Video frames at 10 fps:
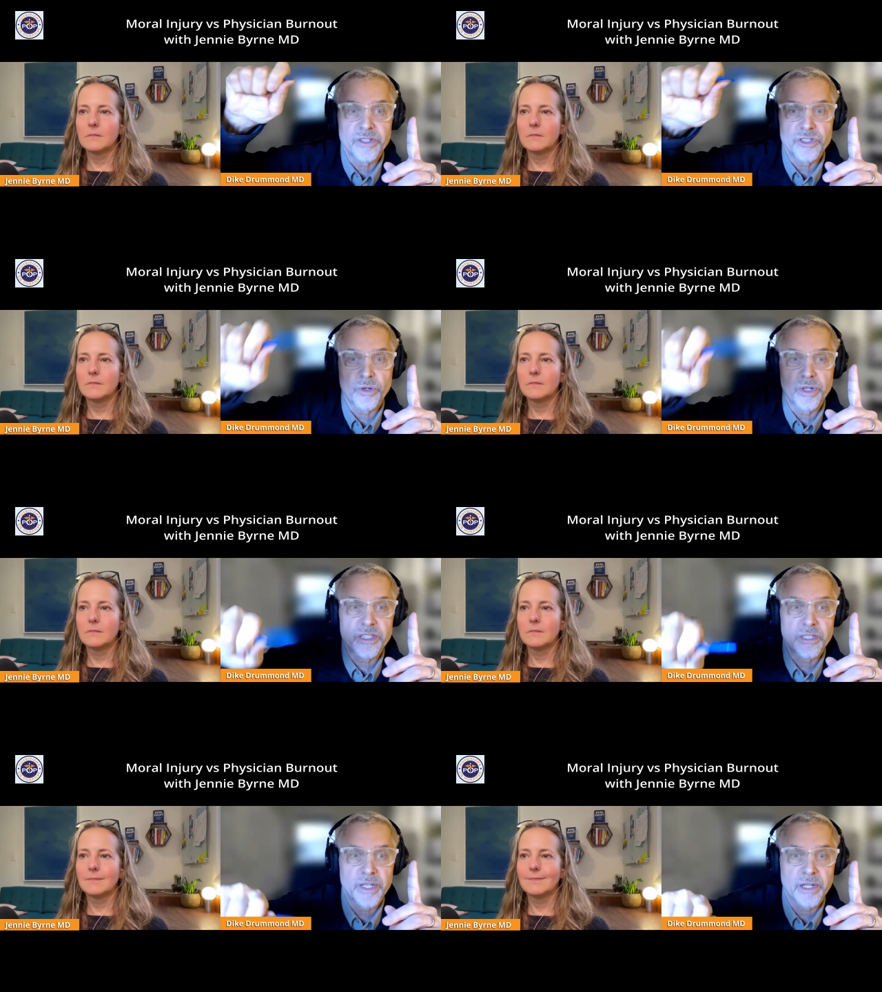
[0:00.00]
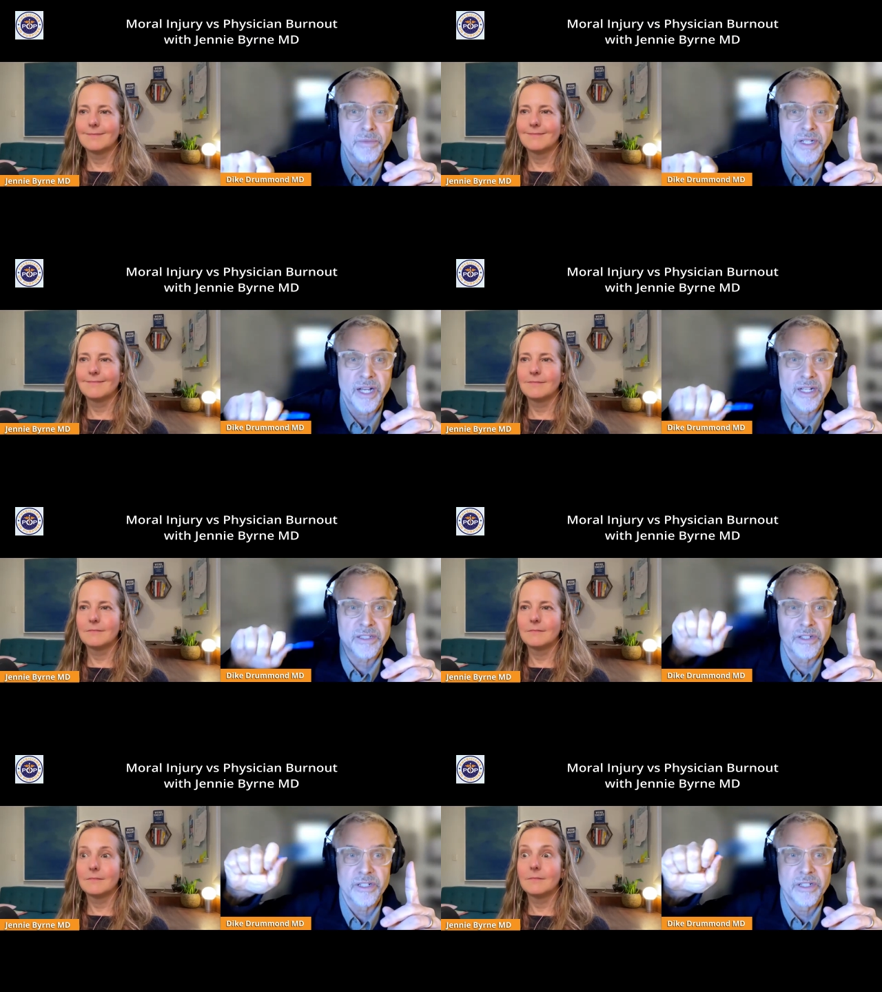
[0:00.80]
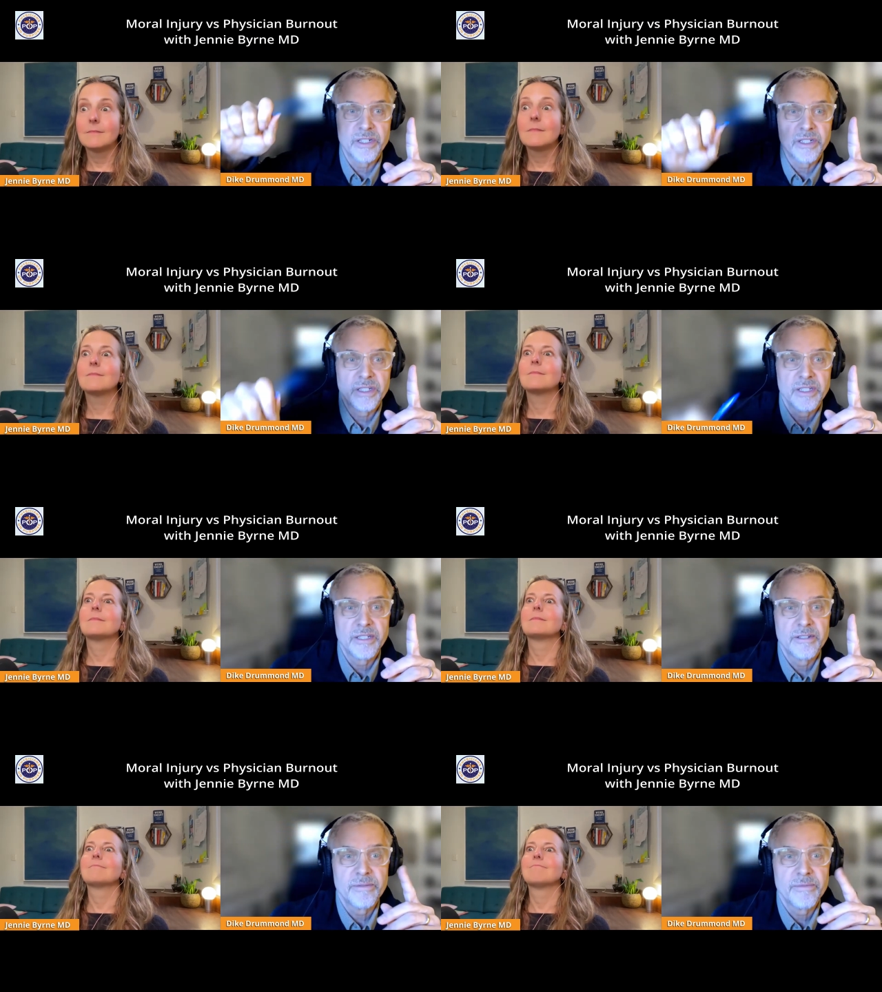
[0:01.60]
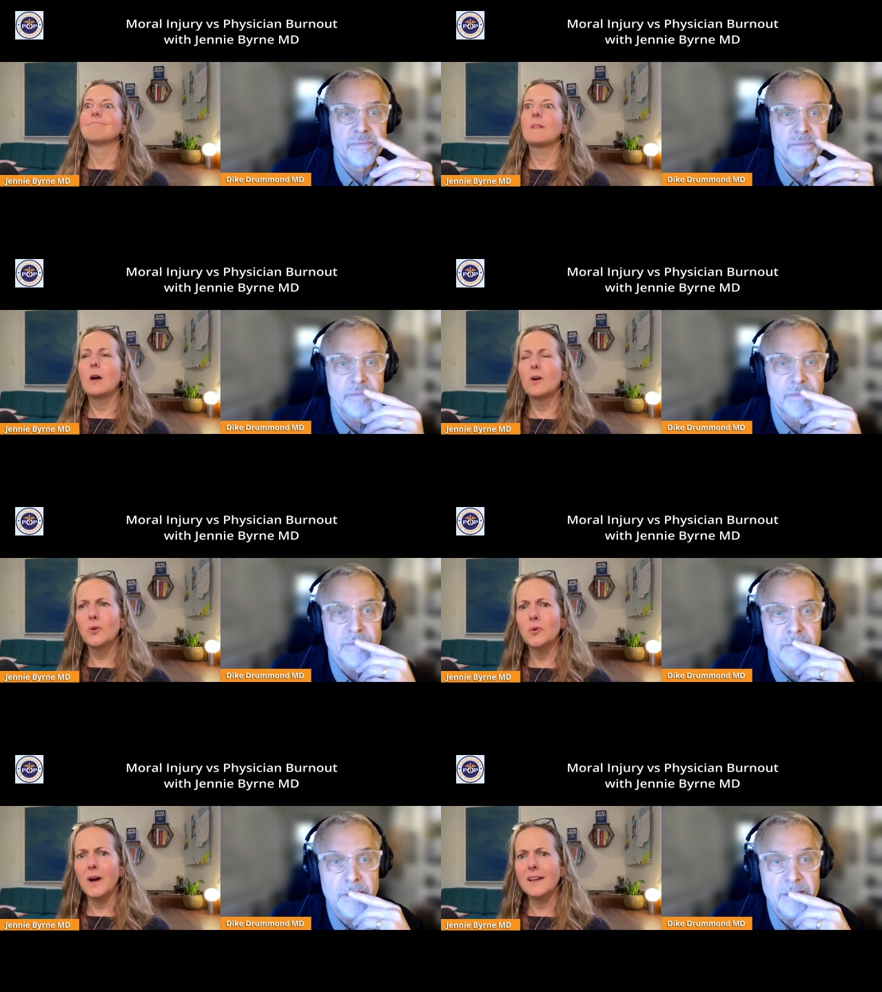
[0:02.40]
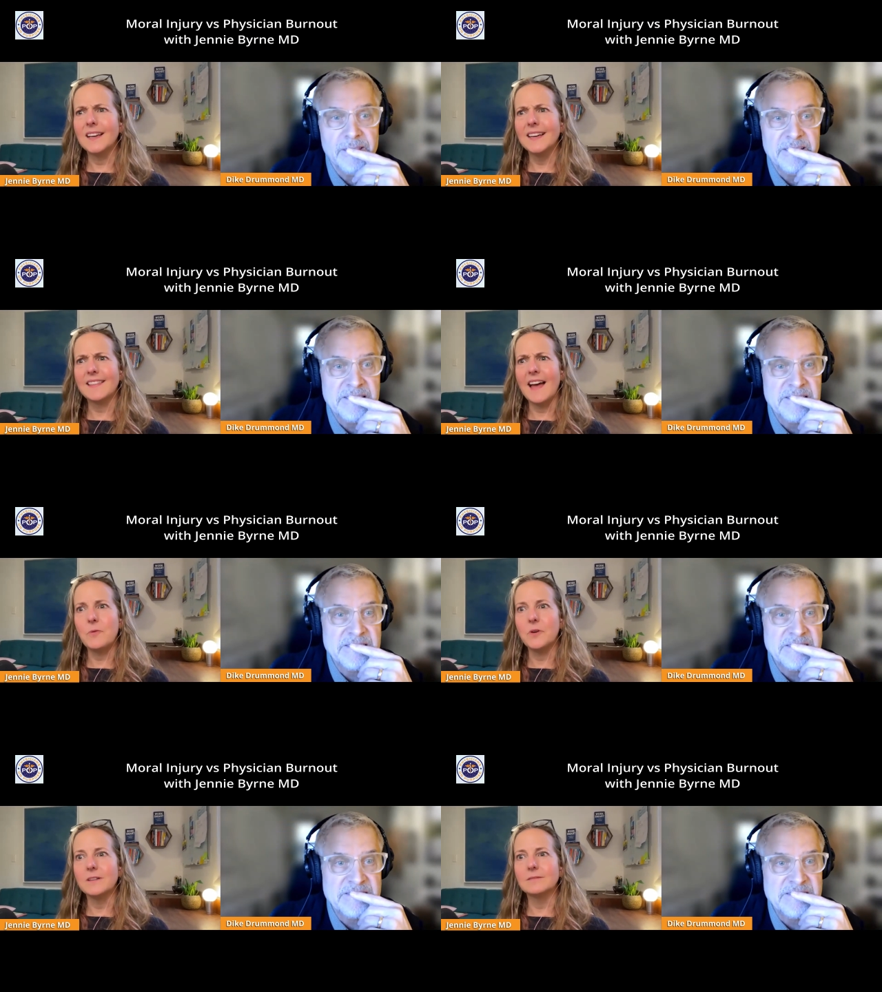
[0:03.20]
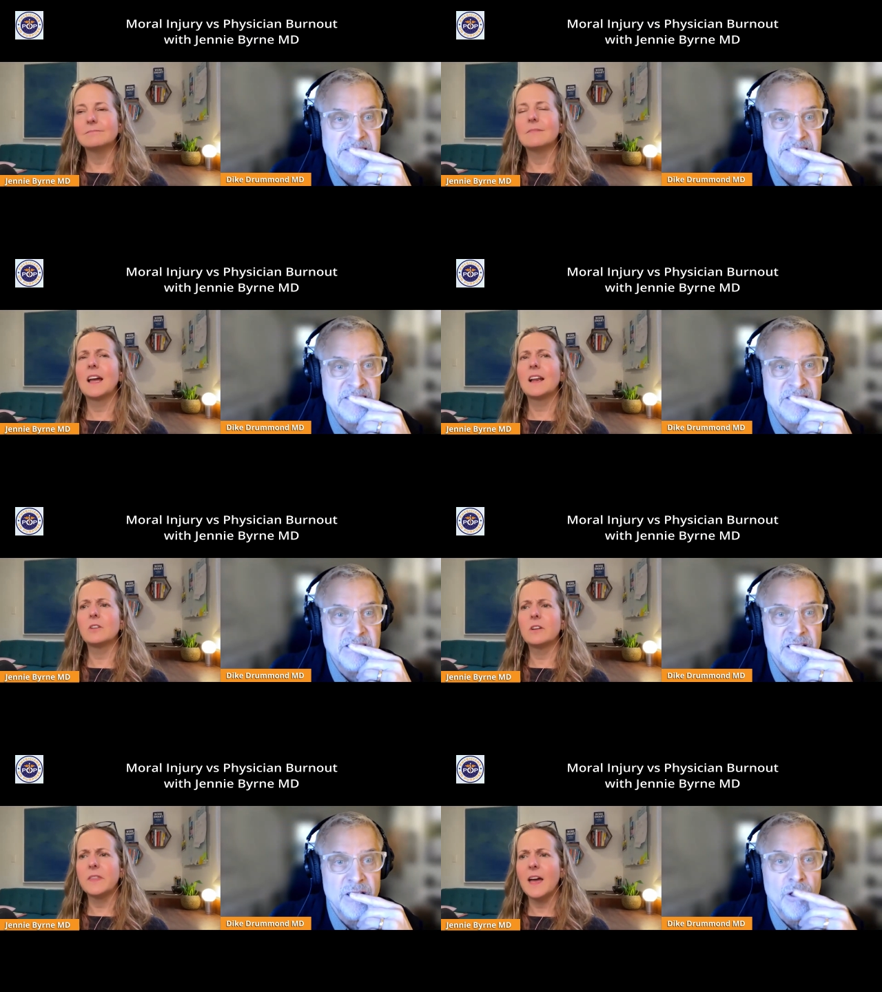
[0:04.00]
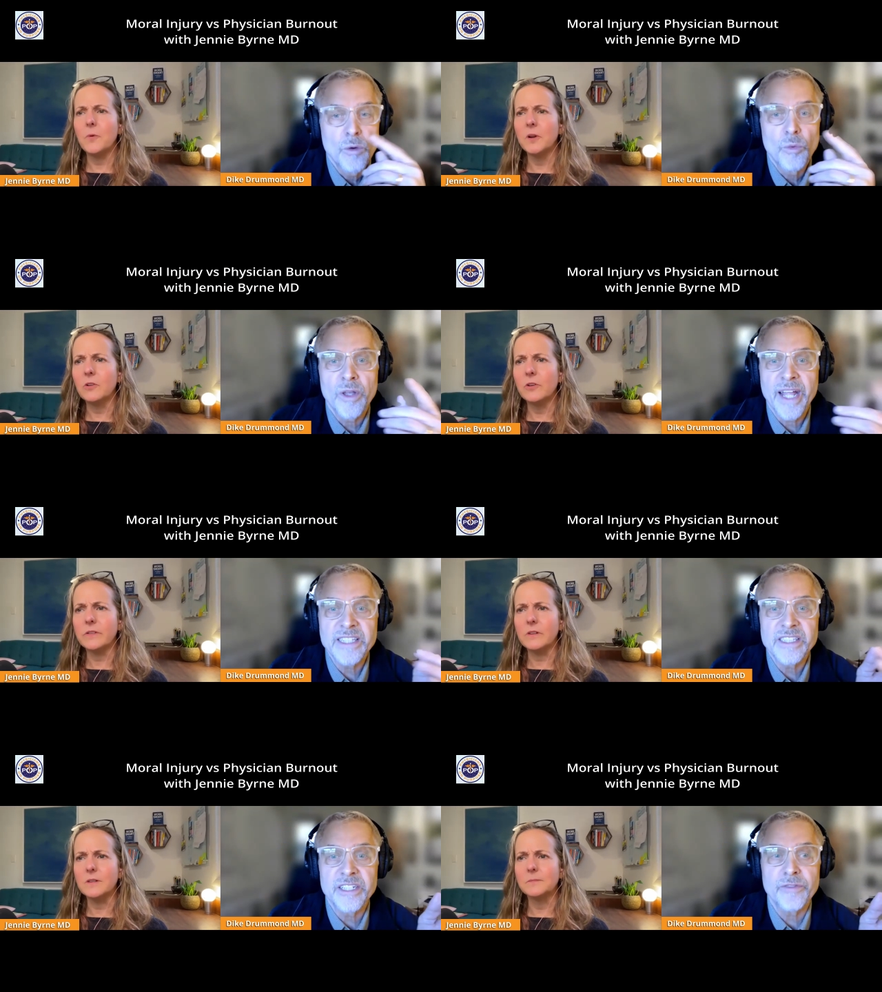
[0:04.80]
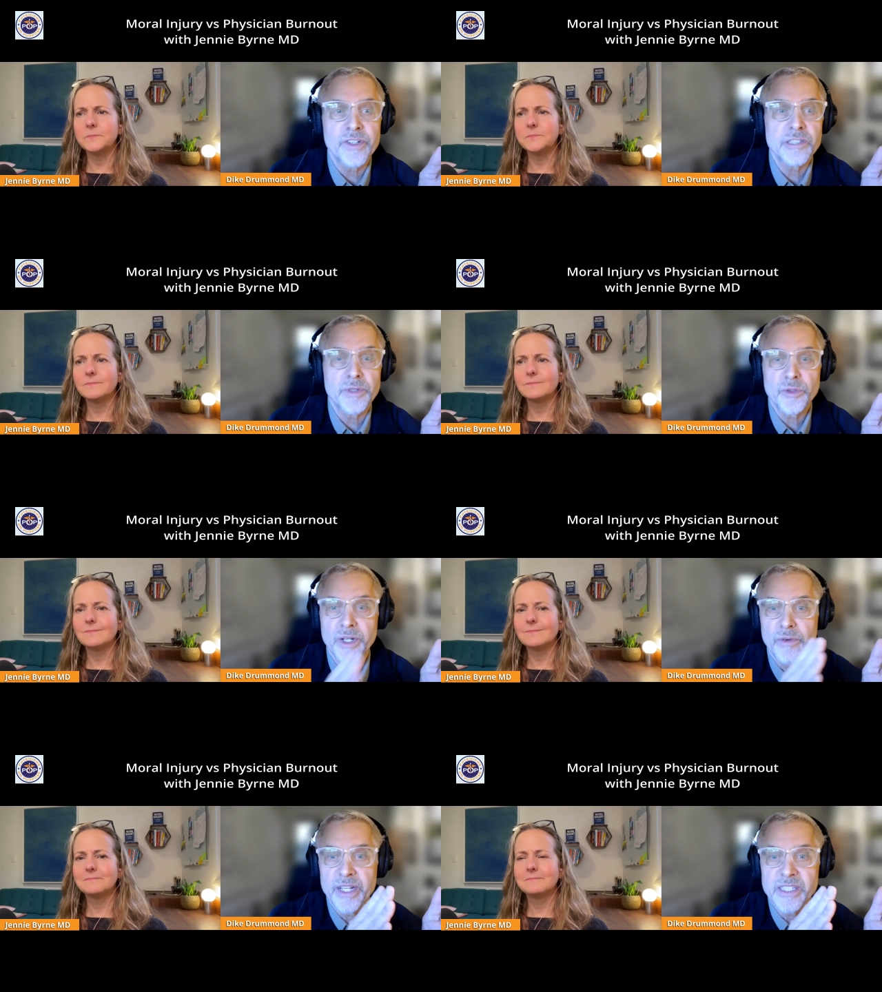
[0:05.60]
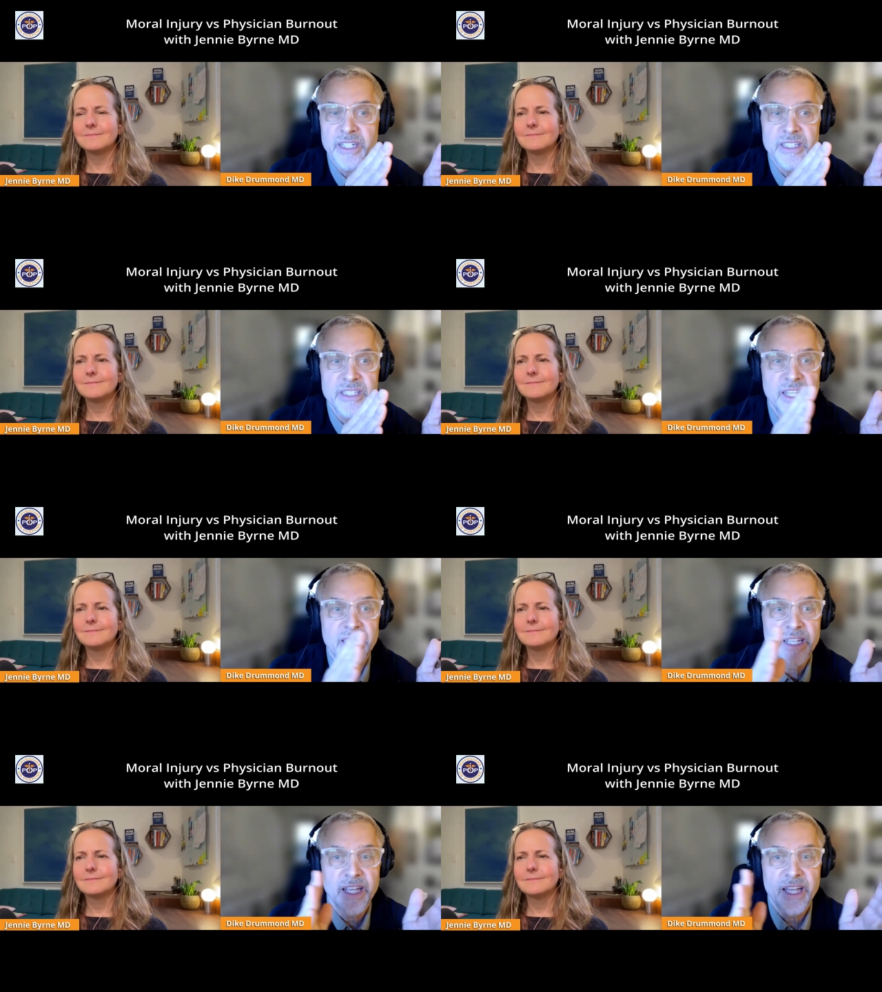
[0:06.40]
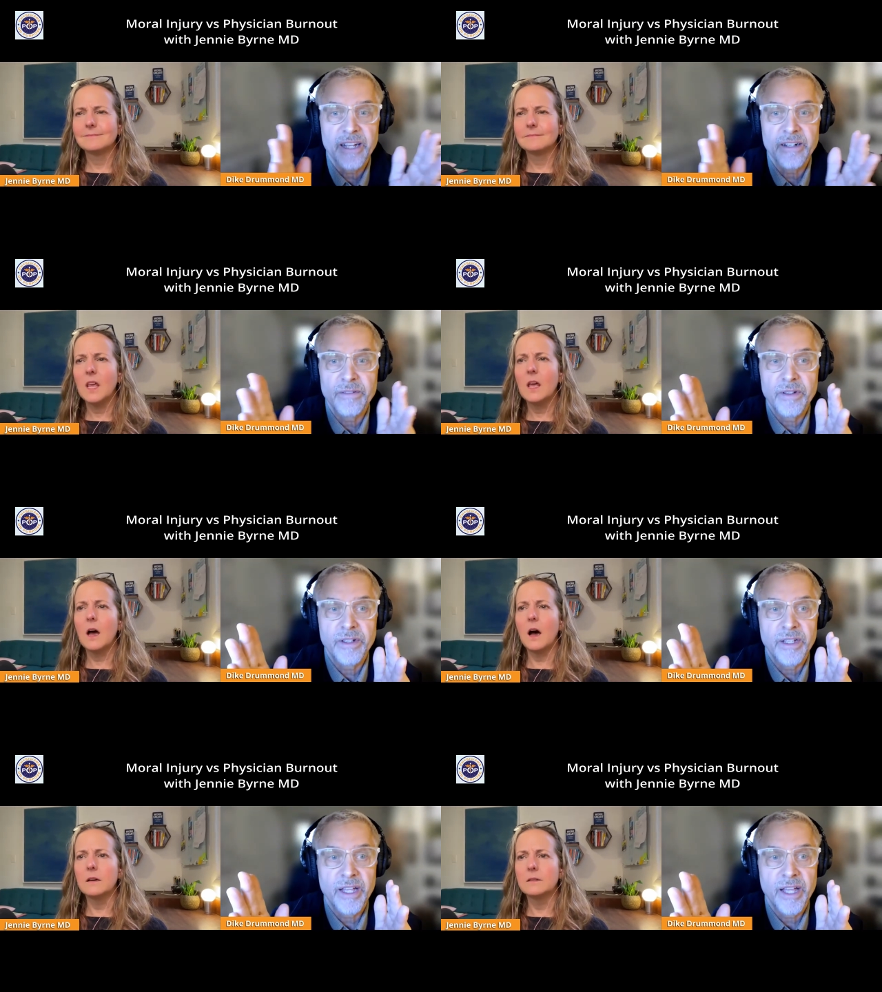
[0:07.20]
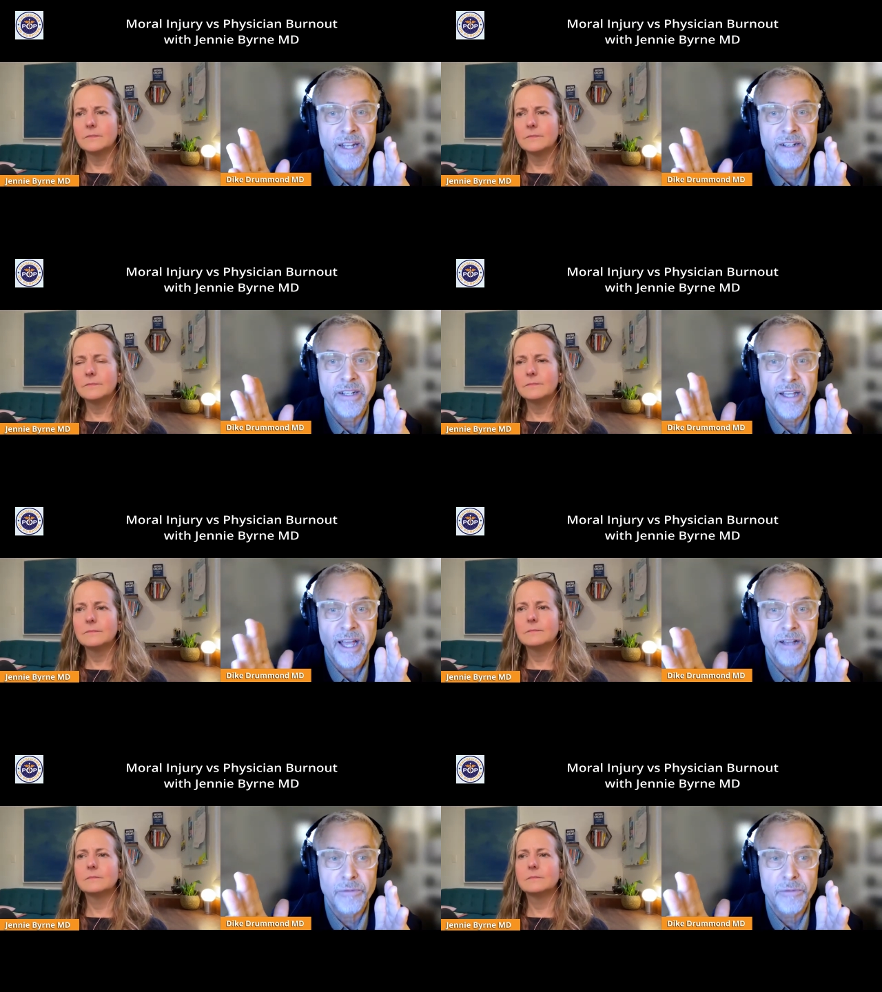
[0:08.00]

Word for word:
Speaker 1: the choice to become a doctor.
Speaker 2: Oh, I like that one. I got to look at that one. Well, closer. that's the
Speaker 1: difference between residency and yeah, and out